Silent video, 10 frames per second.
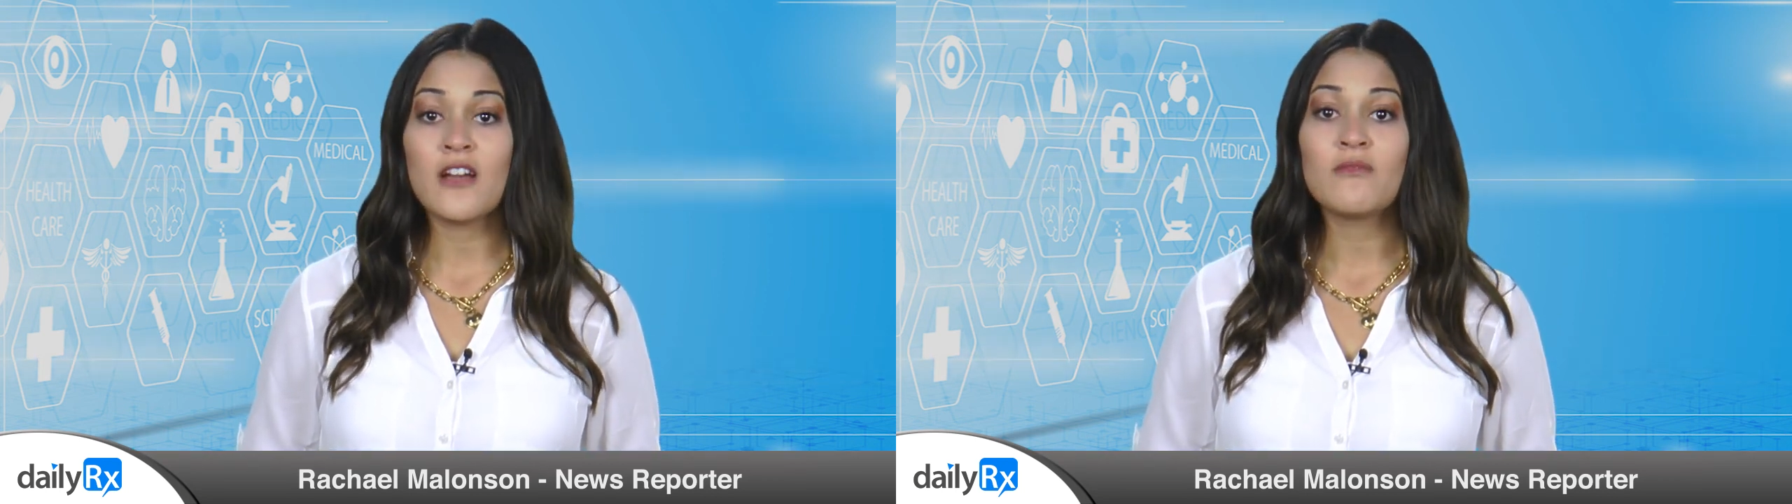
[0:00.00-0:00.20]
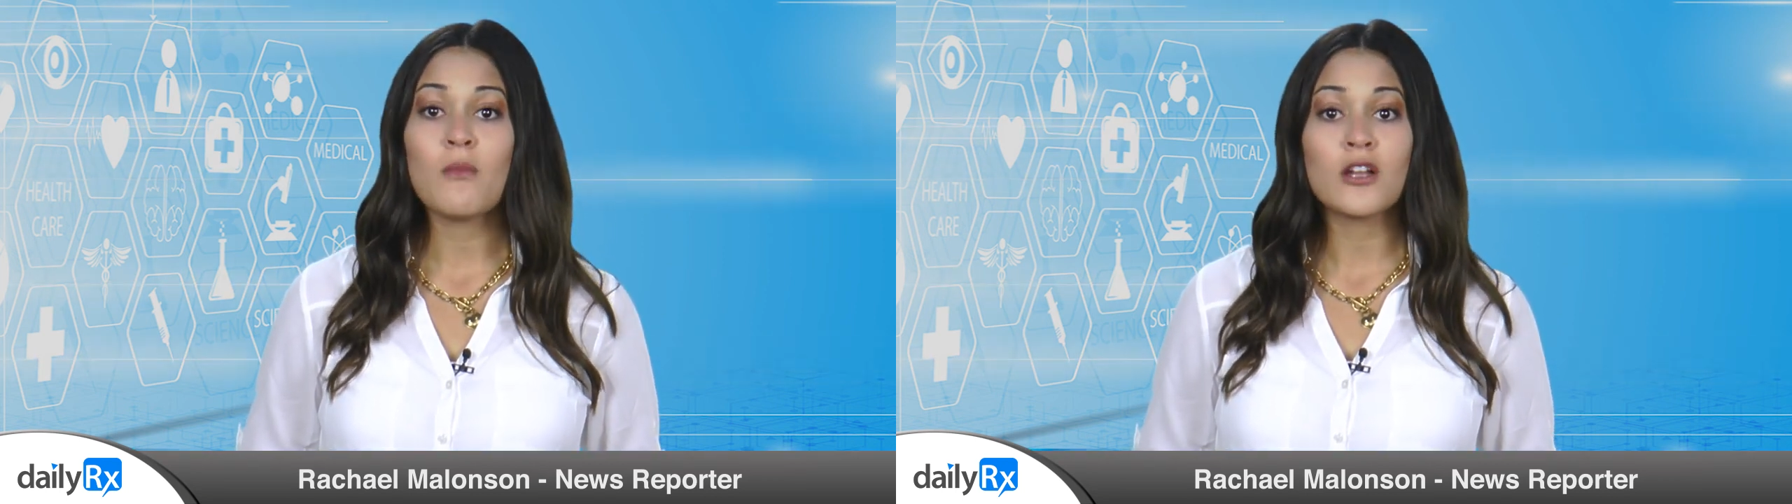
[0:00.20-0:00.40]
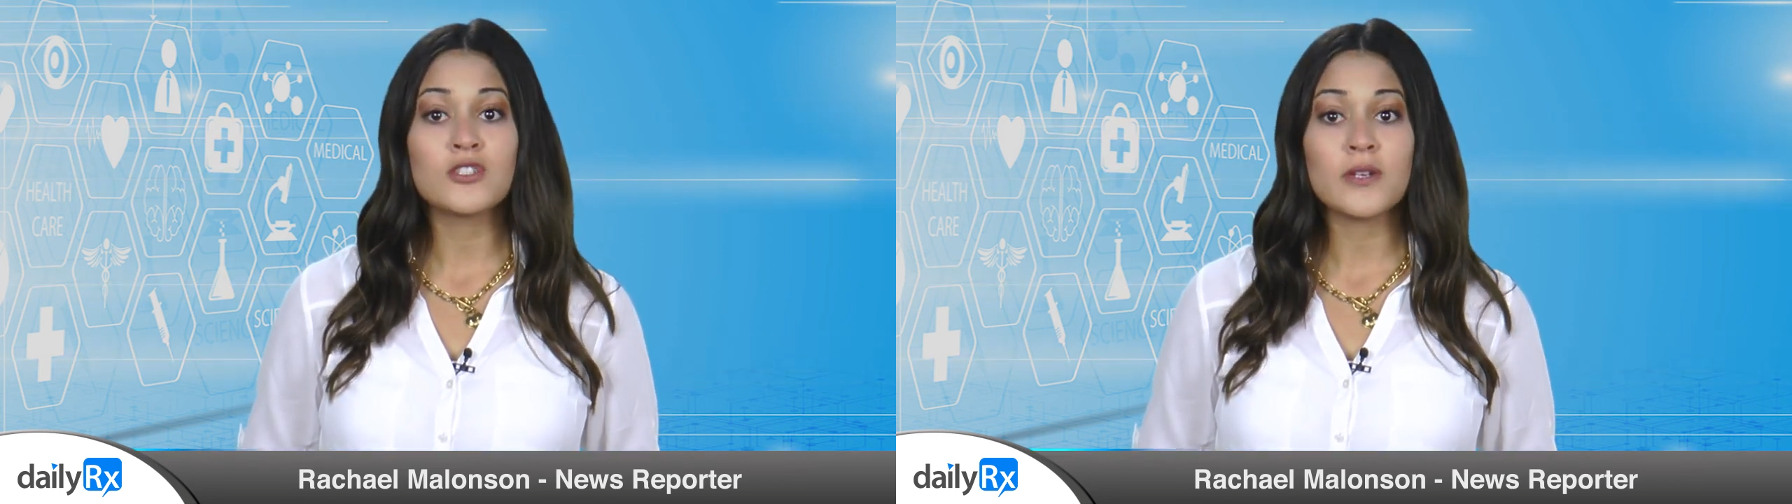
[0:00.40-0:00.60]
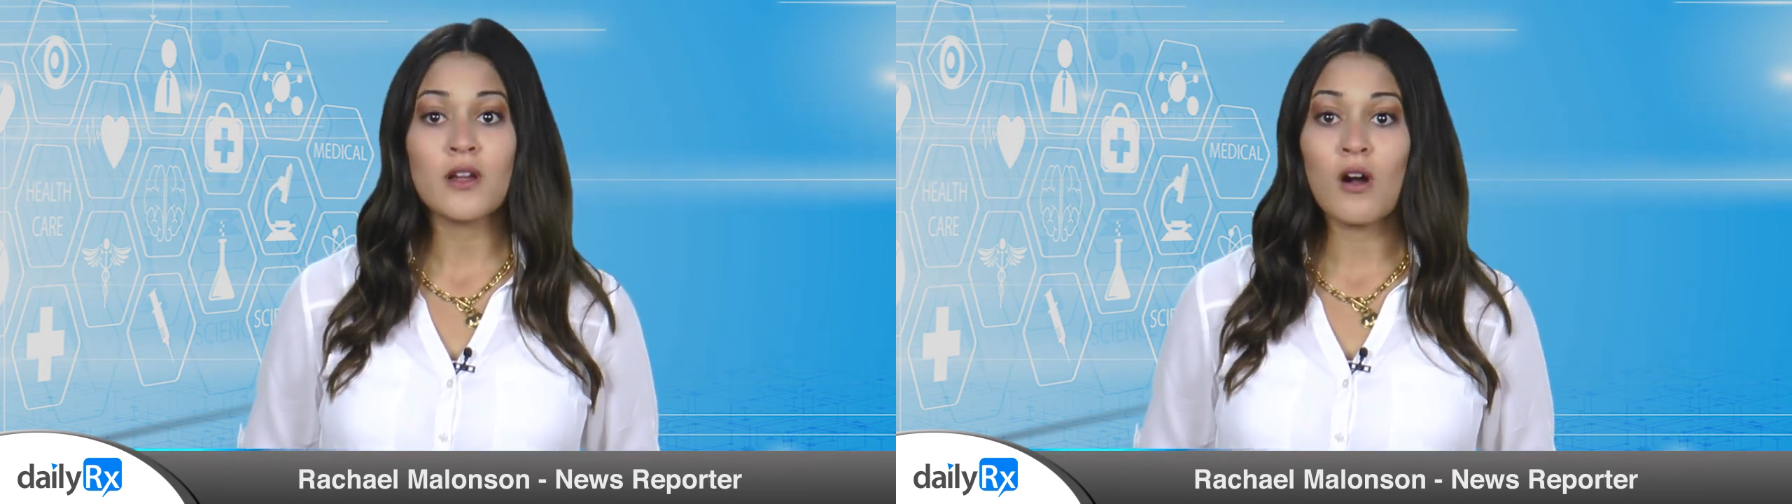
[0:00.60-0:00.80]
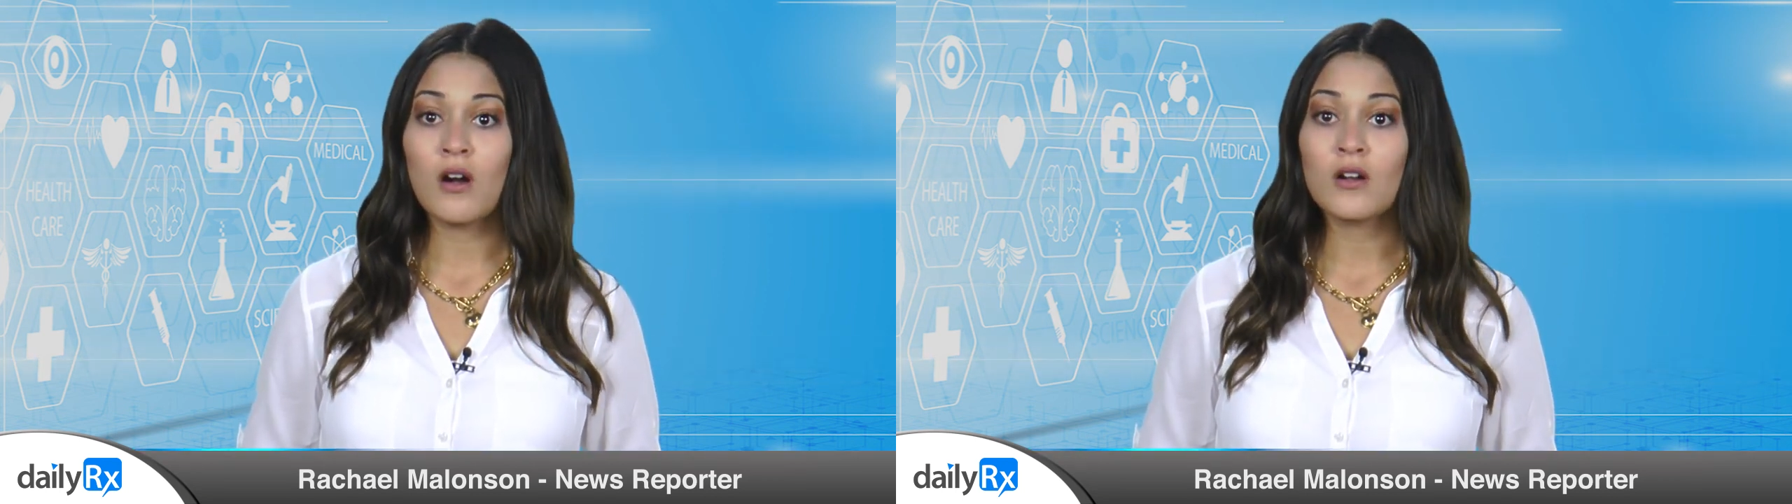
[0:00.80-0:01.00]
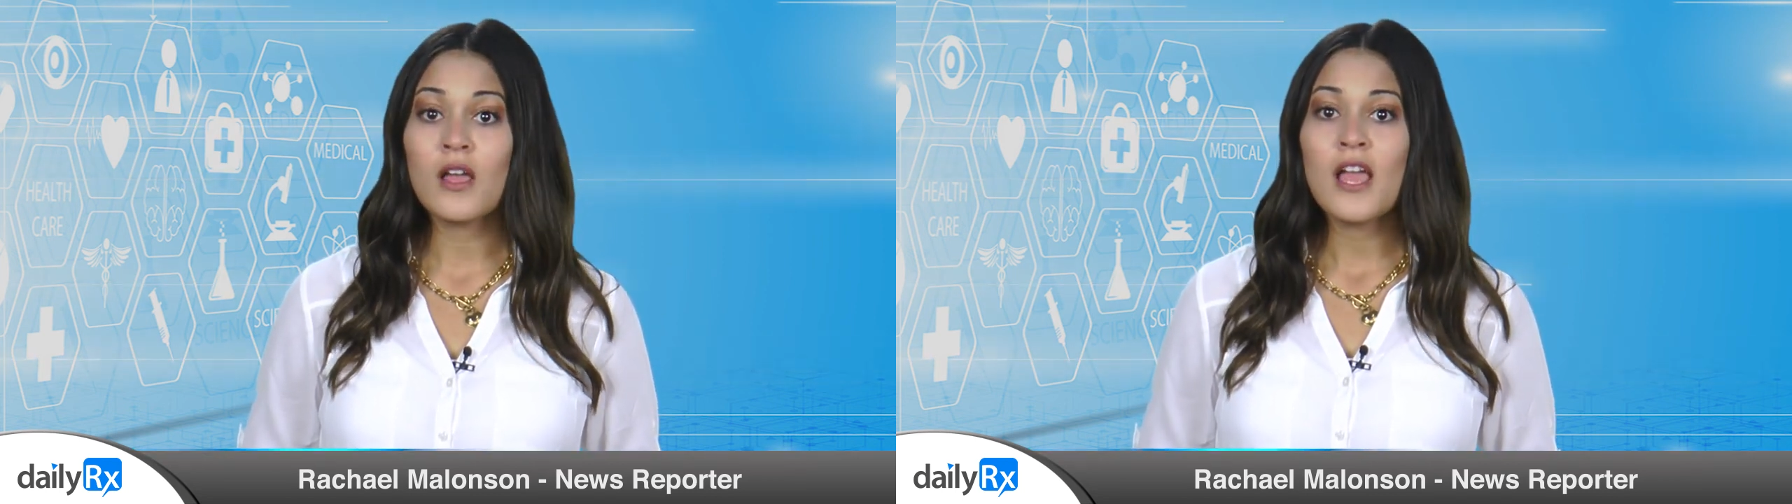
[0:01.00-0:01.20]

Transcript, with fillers: of Montreal,